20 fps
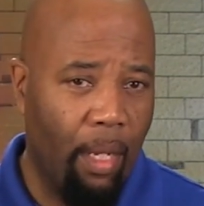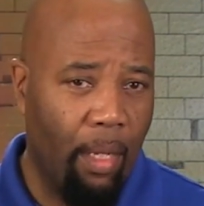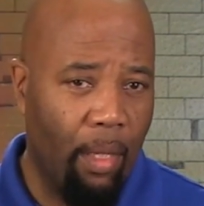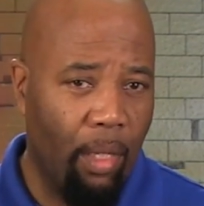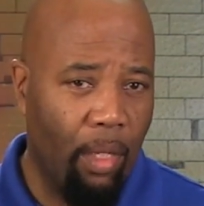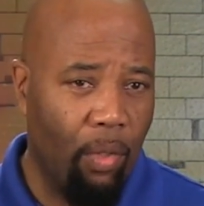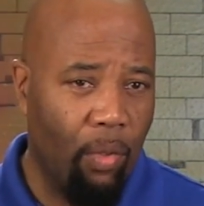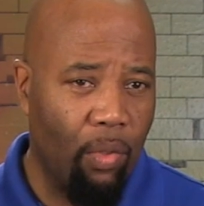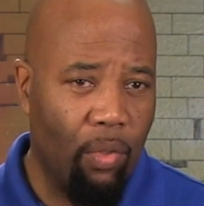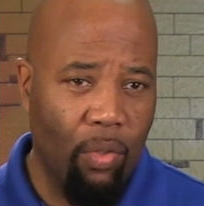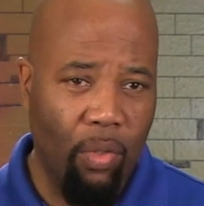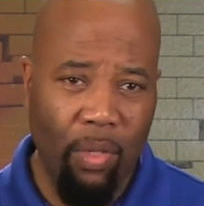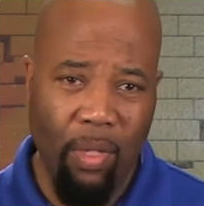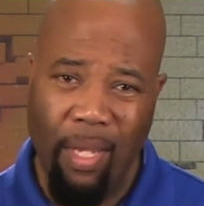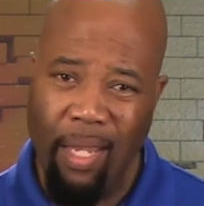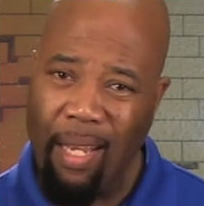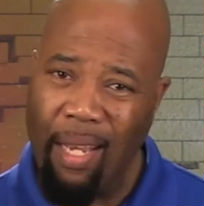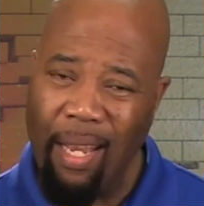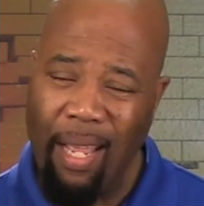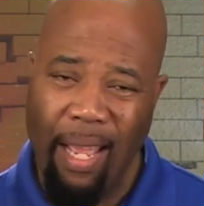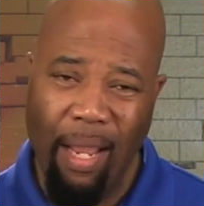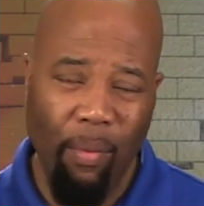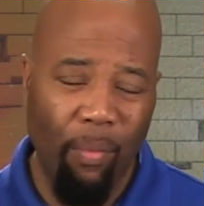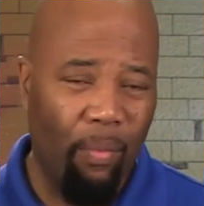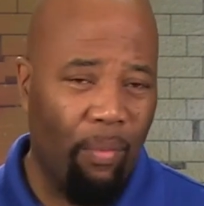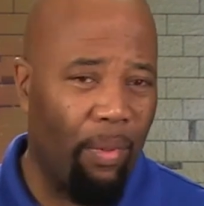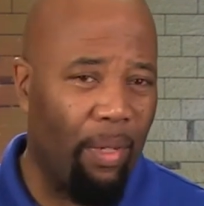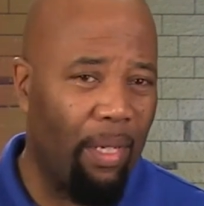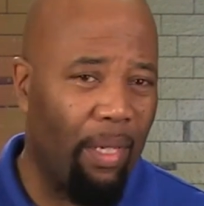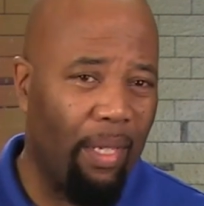You
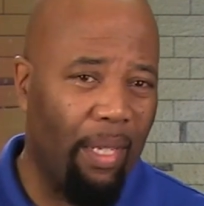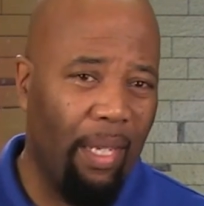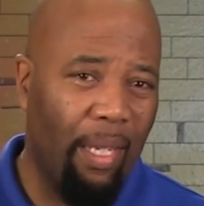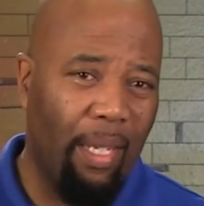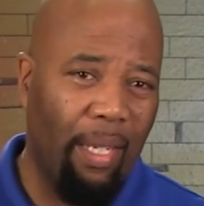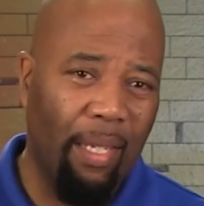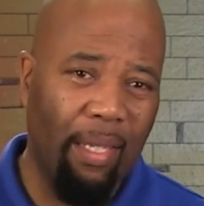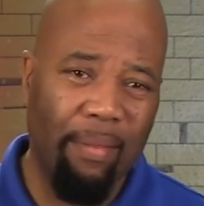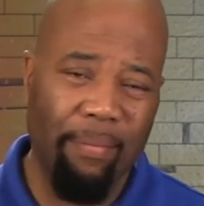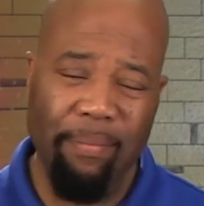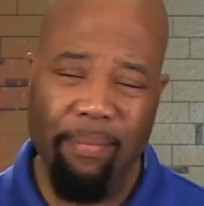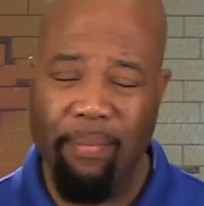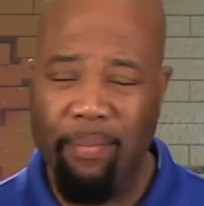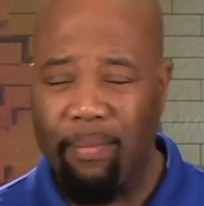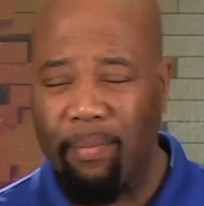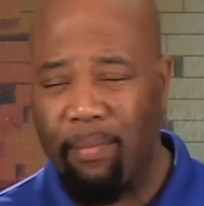cannot really